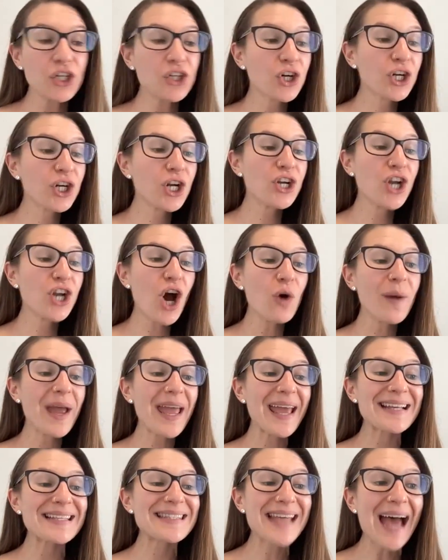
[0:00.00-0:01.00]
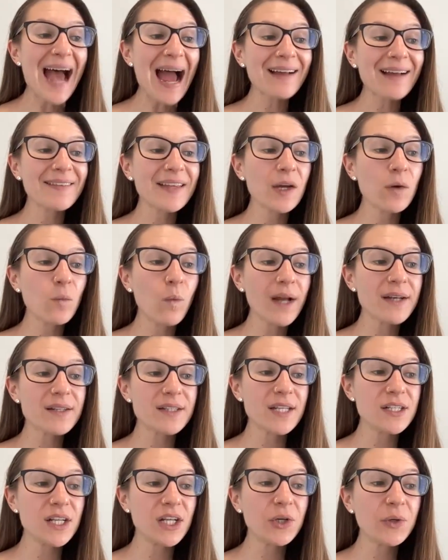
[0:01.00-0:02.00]
You're going to know exactly what
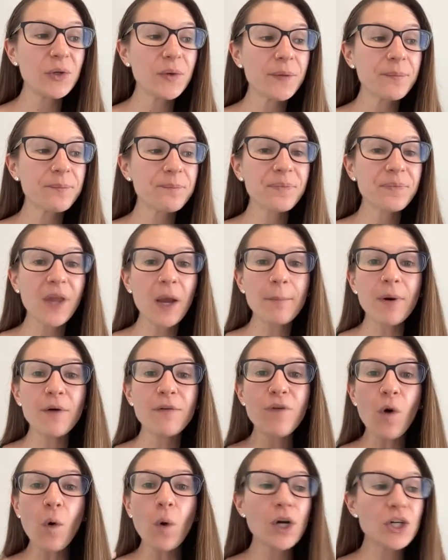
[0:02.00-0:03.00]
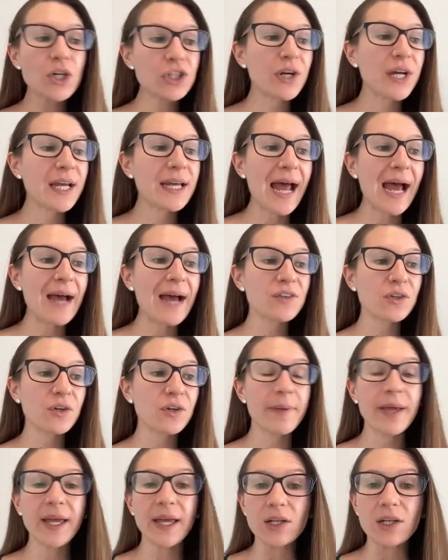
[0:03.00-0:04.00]
to do before, during, and after
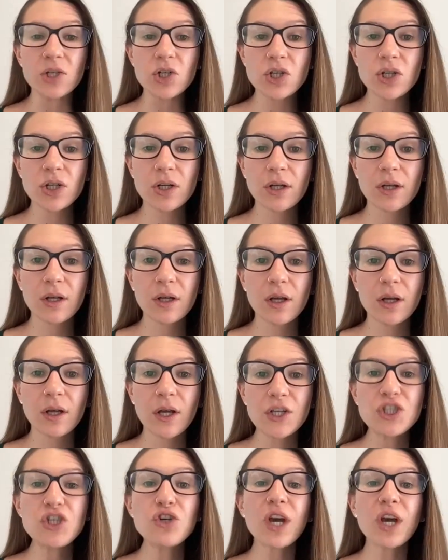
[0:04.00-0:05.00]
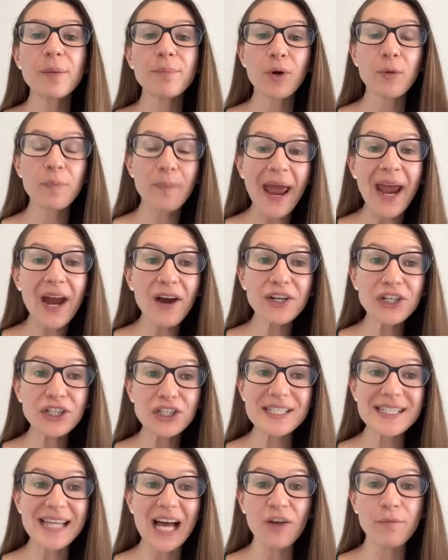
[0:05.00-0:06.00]
a binge. So you can prepare
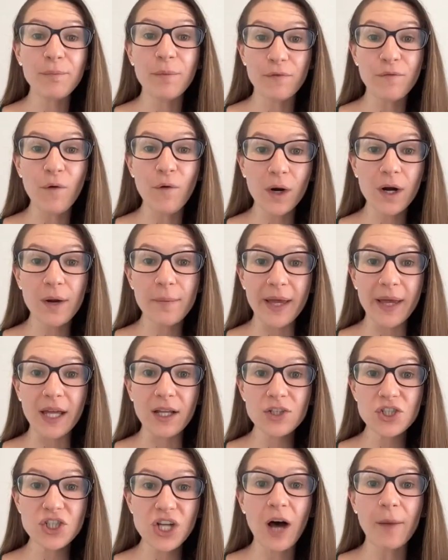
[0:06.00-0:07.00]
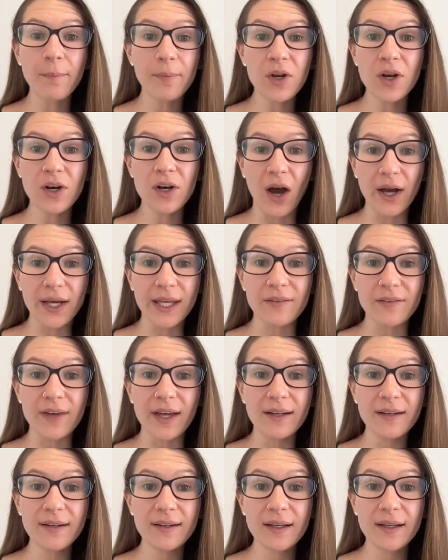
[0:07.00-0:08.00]
yourself before a binge to help you to not give
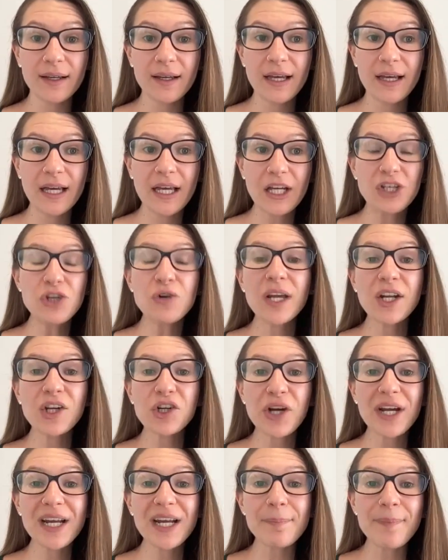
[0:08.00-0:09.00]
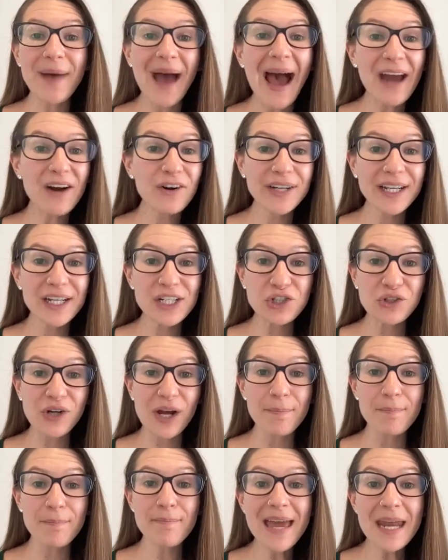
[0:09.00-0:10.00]
in. You can create a pattern
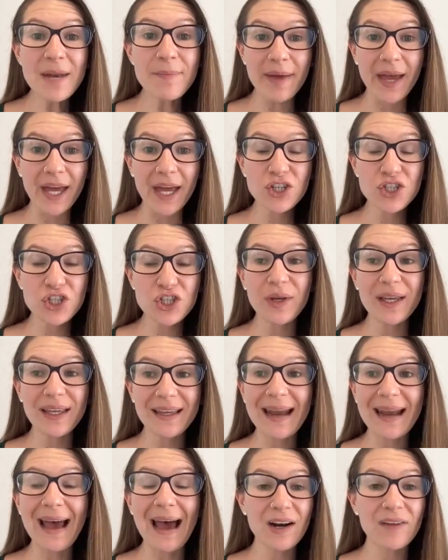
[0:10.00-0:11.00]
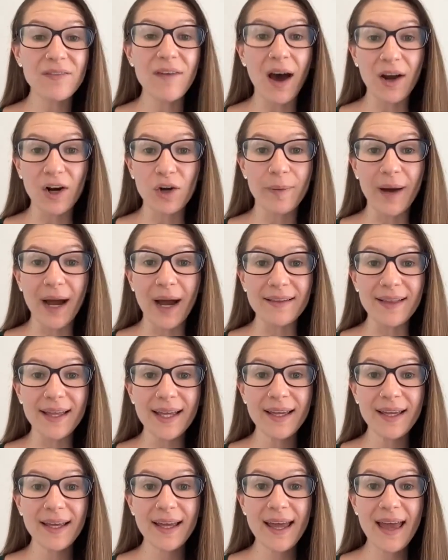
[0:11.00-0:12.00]
interrupt mid-binge so you can get out of
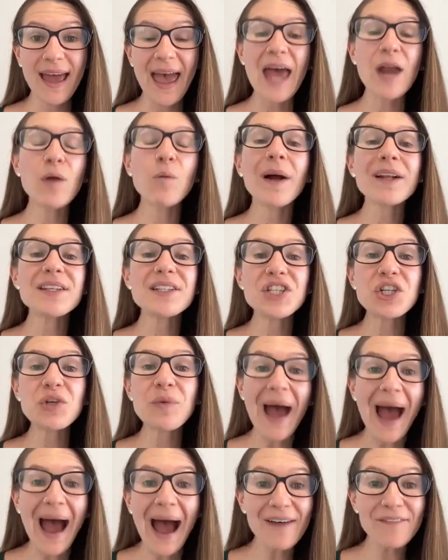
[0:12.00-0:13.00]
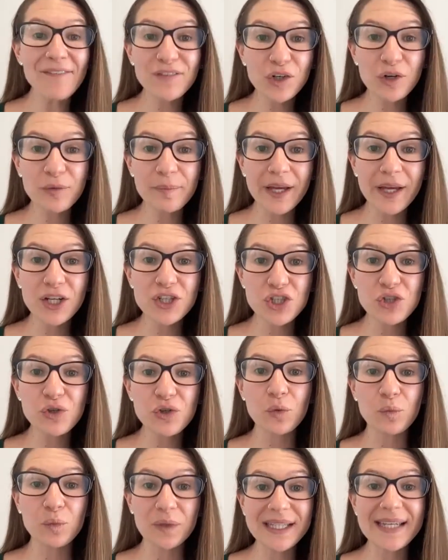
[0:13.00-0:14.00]
autopilot. and what to do after a binge. You
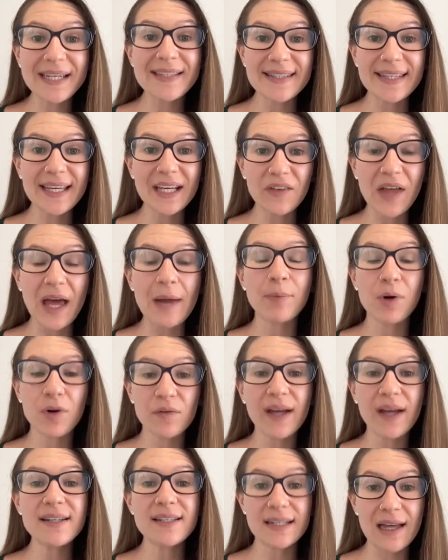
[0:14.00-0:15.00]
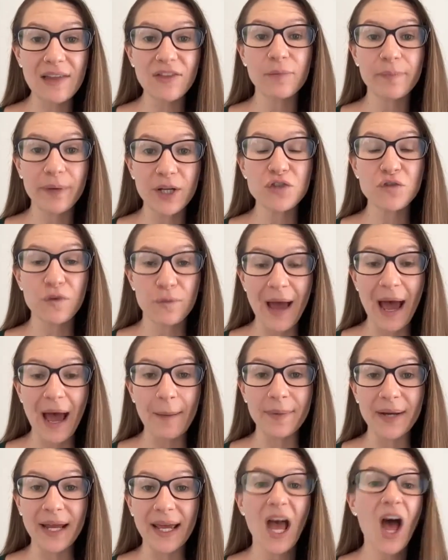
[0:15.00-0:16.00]
can release guilt and prevent another binge from
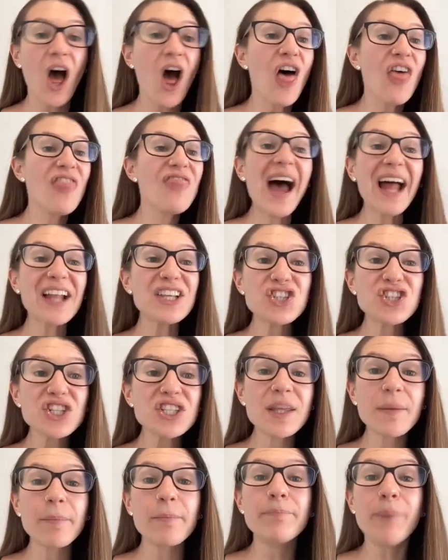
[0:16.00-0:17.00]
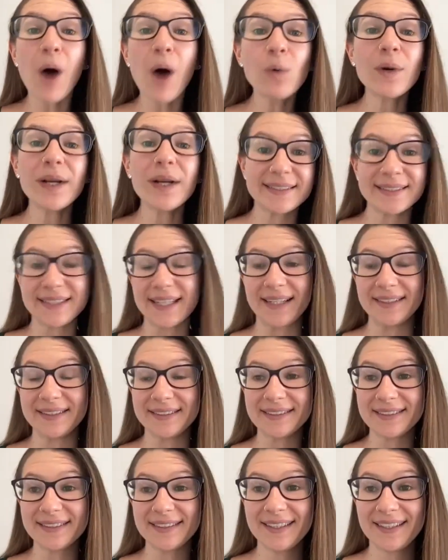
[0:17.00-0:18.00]
happening. That's just the
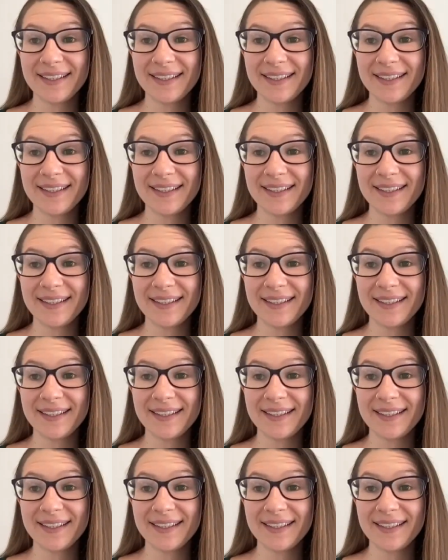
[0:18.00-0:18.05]
bonuses.